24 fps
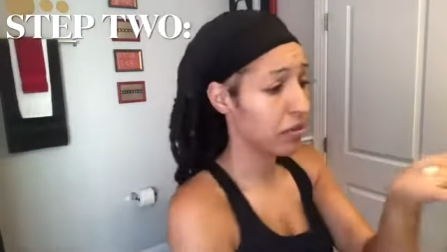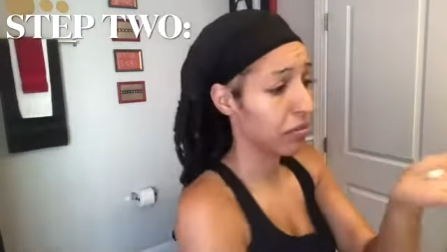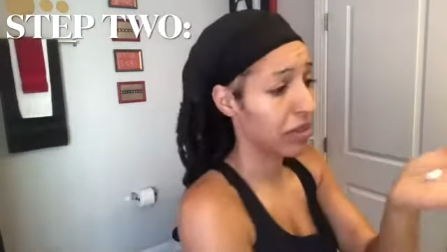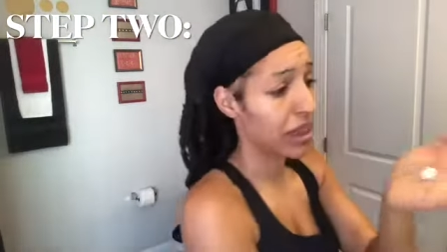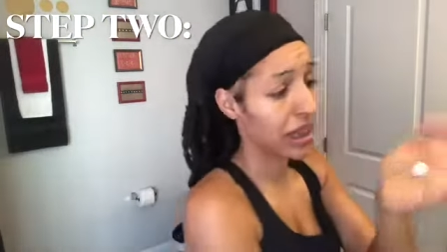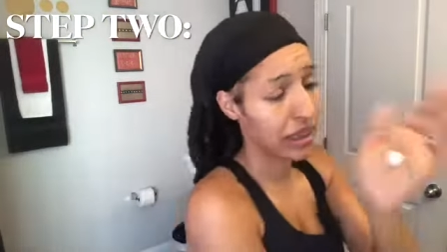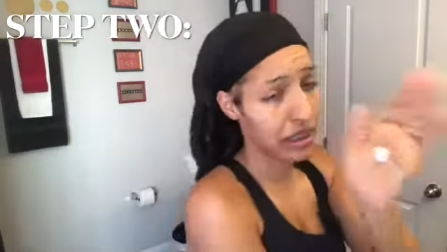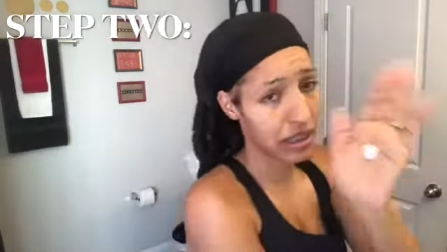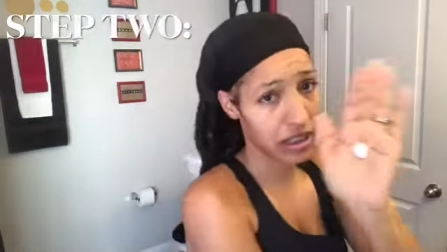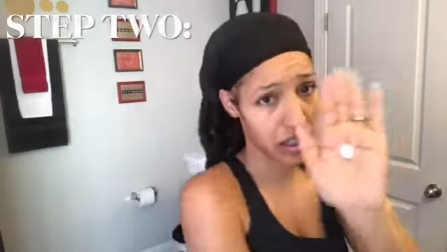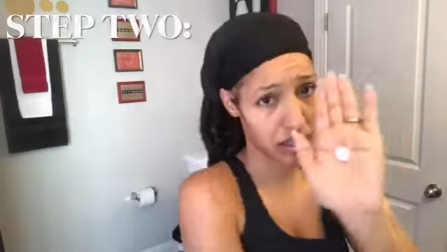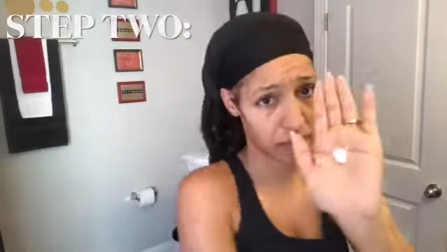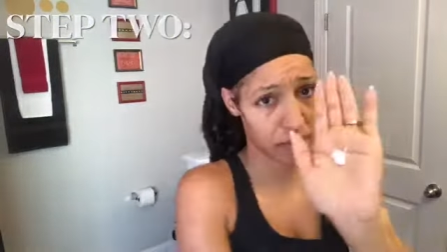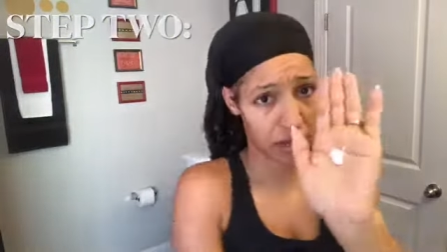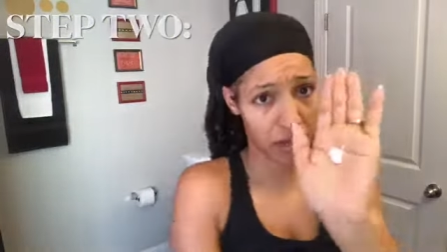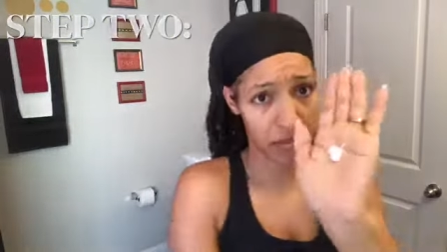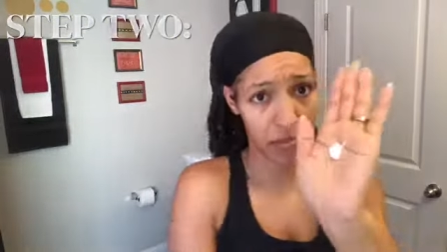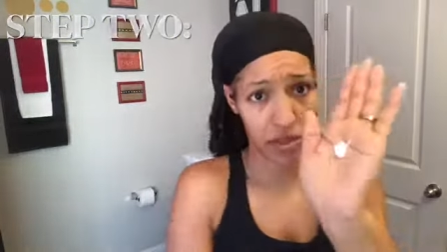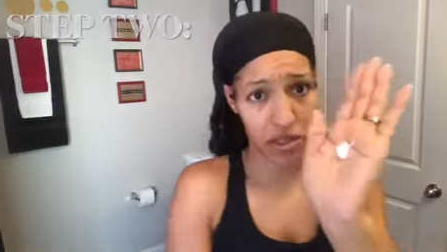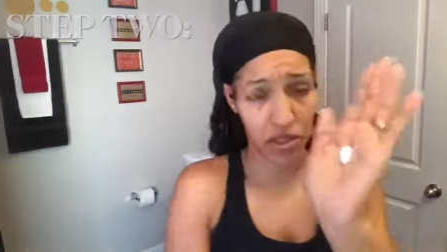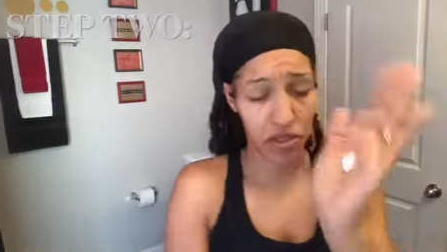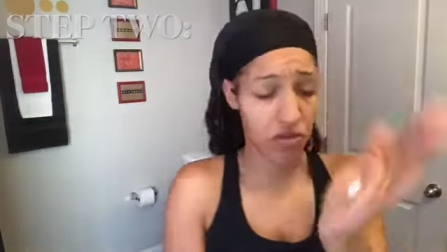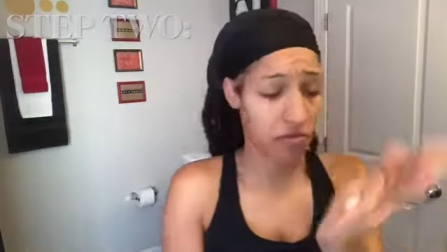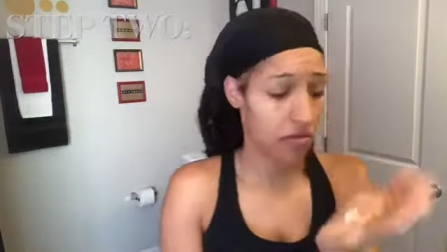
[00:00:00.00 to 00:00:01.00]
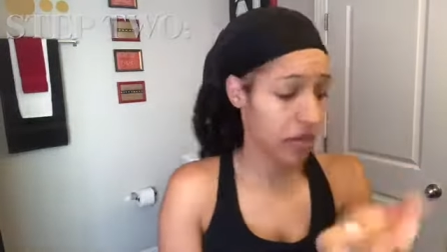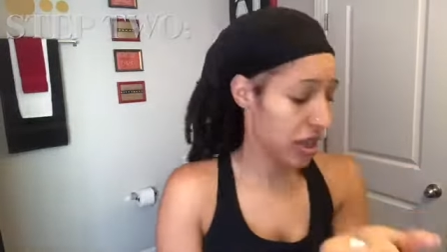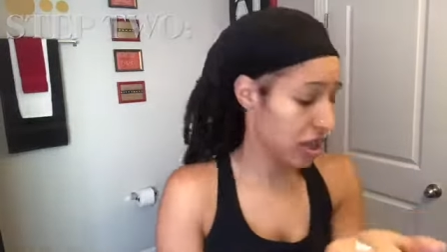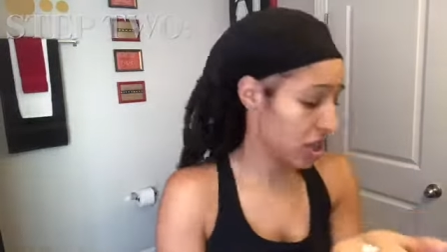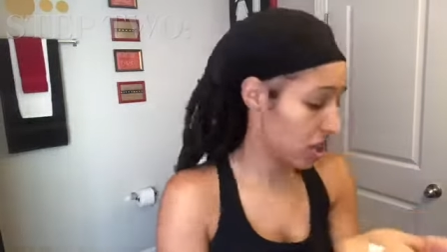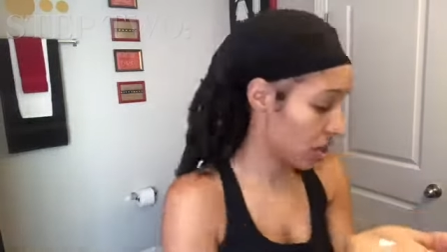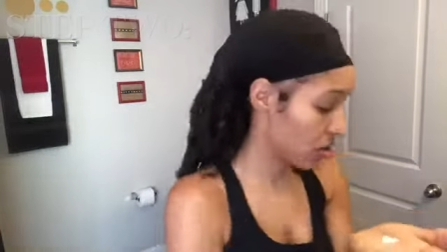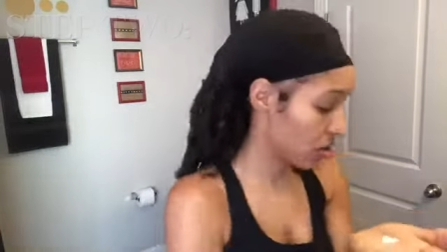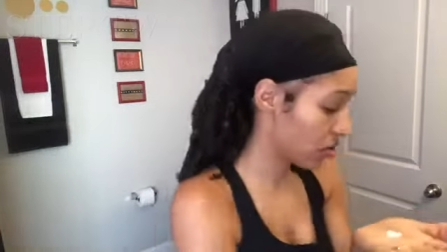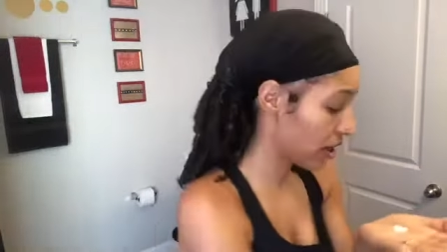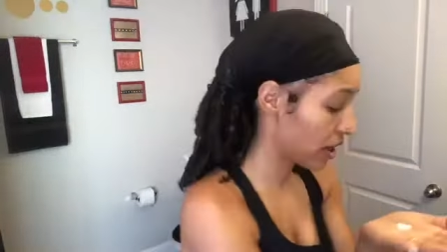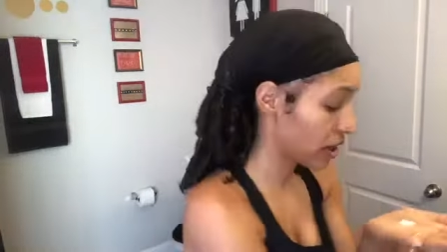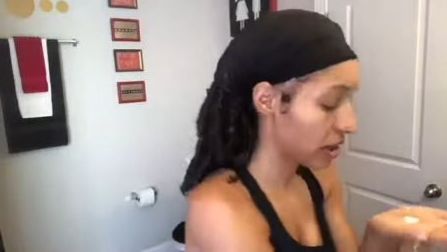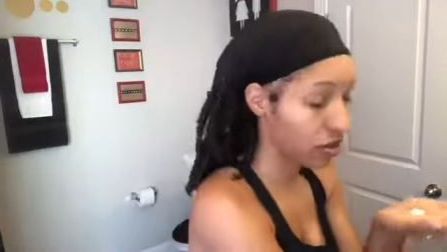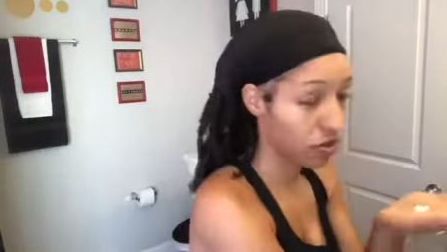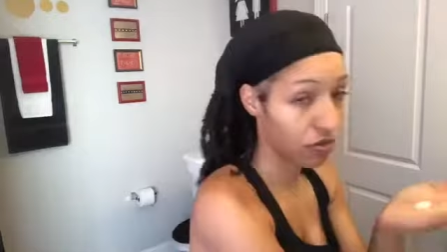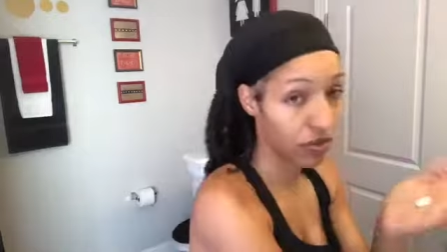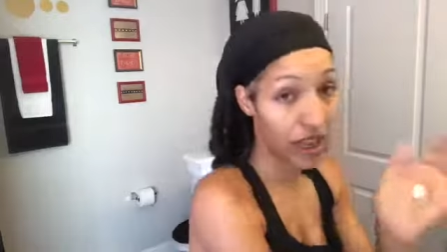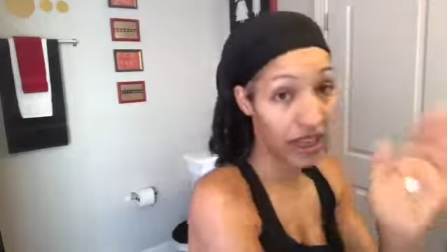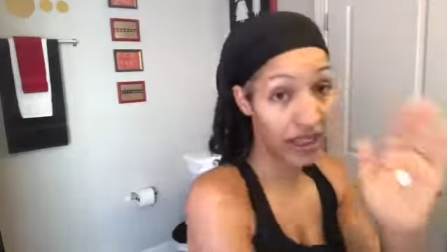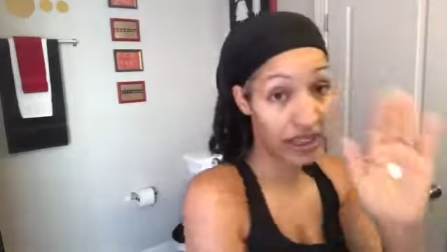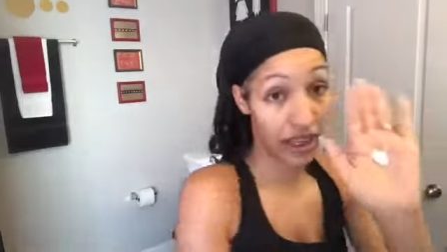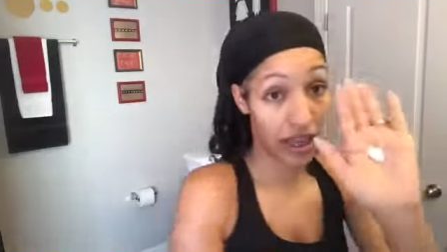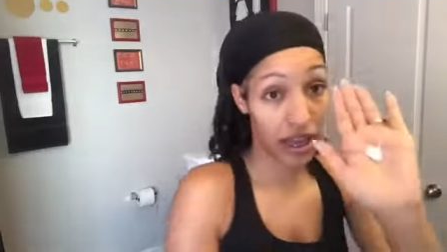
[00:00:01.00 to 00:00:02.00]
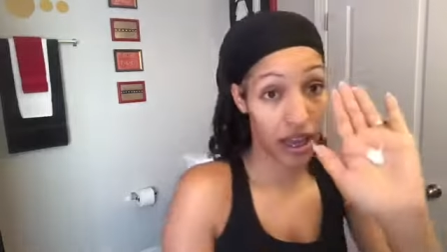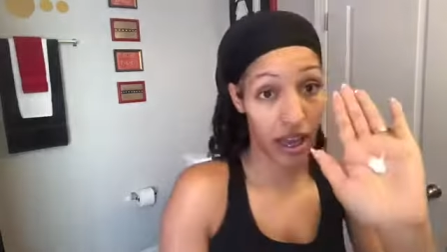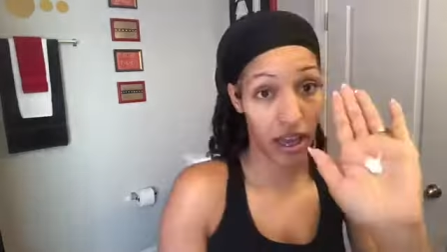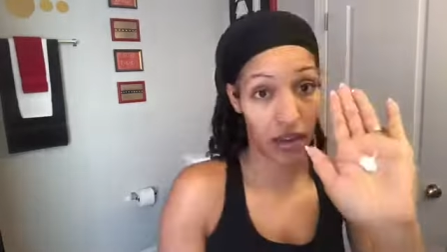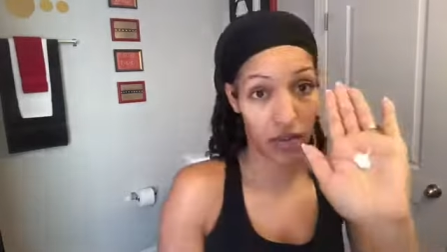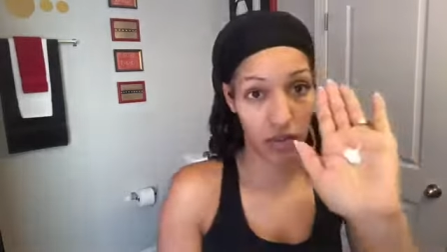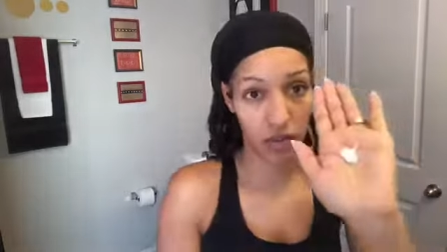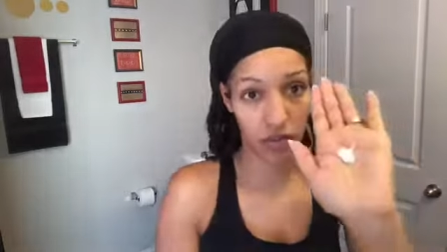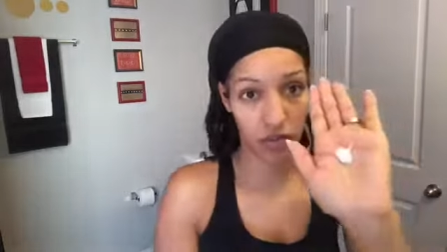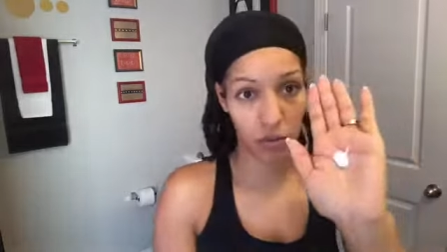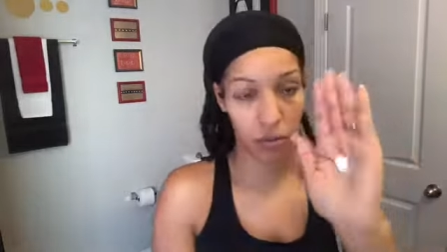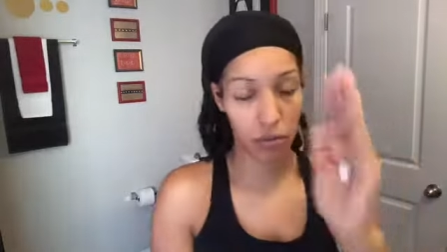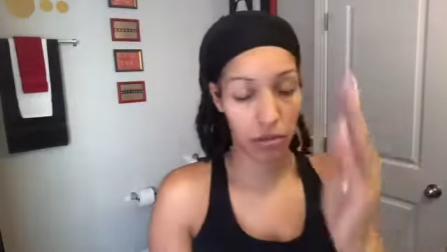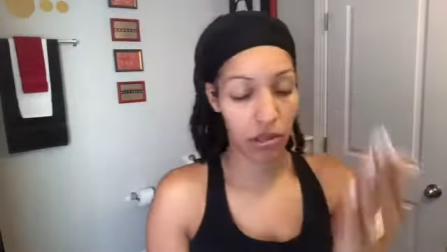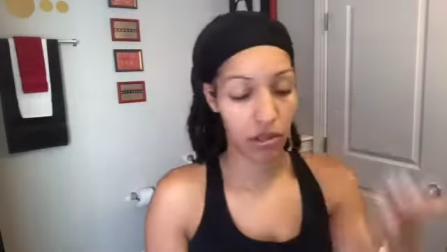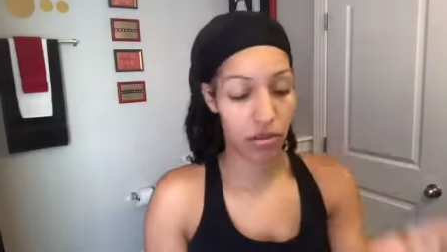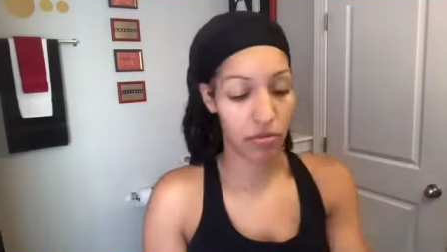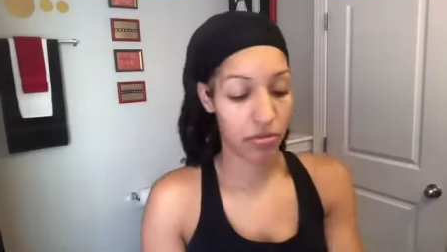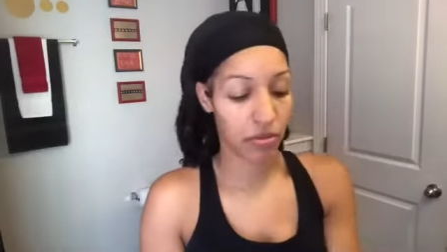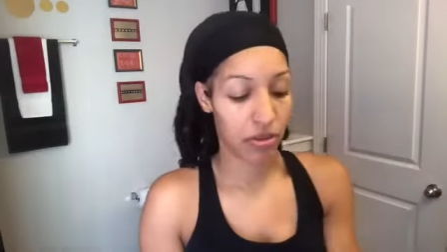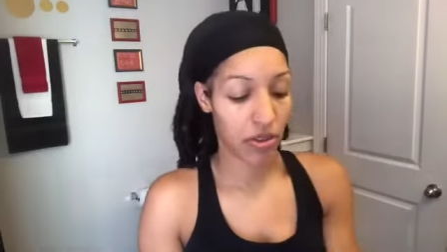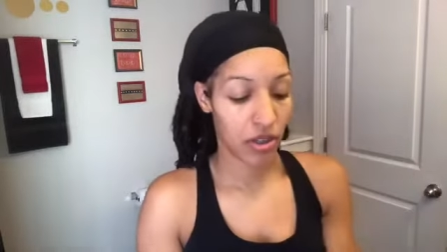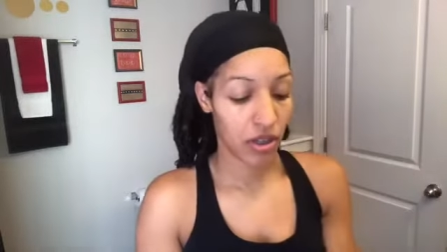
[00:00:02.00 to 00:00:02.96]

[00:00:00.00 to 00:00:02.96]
like this might be too much. I try to do like a half of a pump.